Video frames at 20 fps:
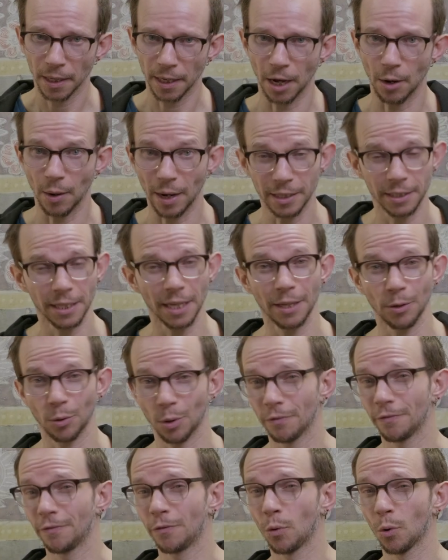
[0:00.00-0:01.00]
Now, I said there were
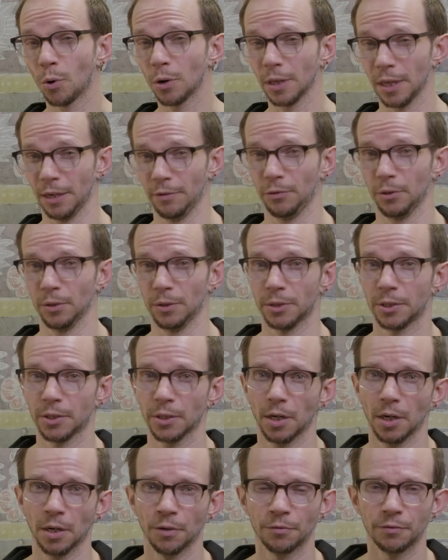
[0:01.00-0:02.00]
4 levels
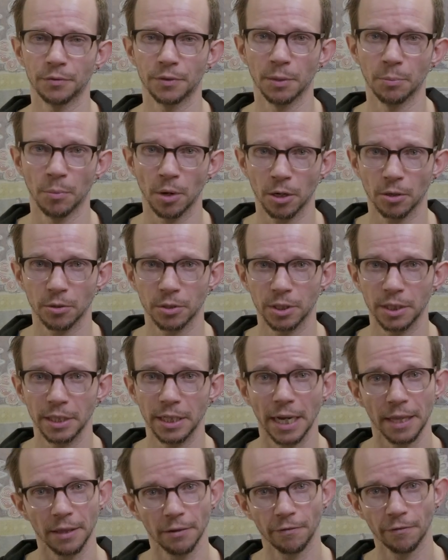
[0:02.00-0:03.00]
of democracy,
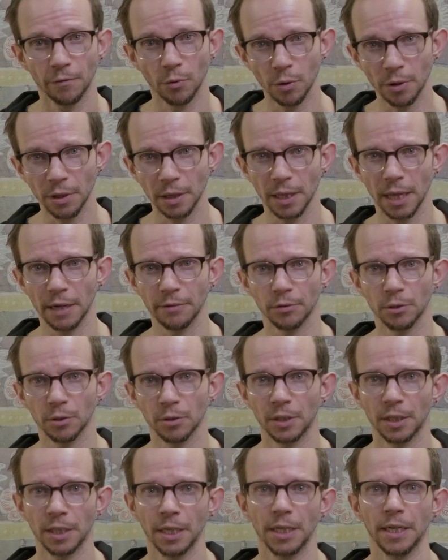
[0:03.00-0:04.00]
and the 4th level